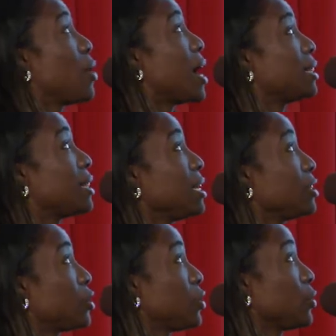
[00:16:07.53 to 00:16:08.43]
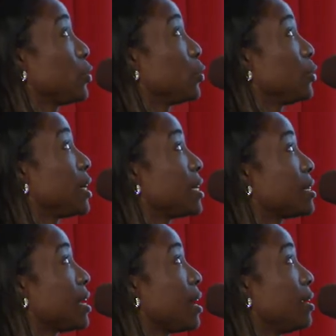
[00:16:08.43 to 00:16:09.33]
I think too, like I
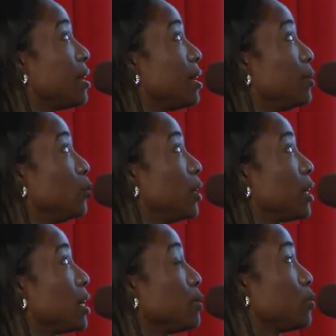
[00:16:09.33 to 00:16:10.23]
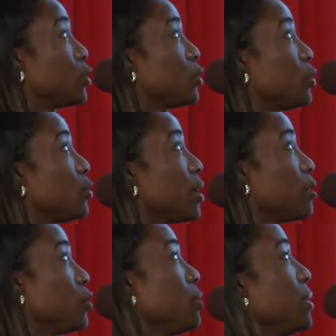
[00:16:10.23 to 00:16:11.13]
said, when it comes to
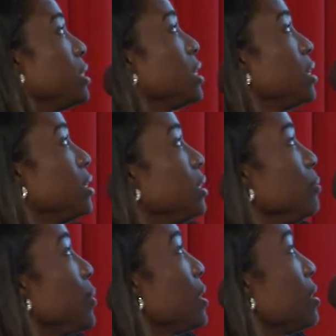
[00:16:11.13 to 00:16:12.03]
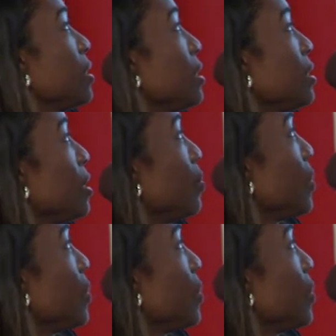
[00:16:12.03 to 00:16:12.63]
LGBT businesses and the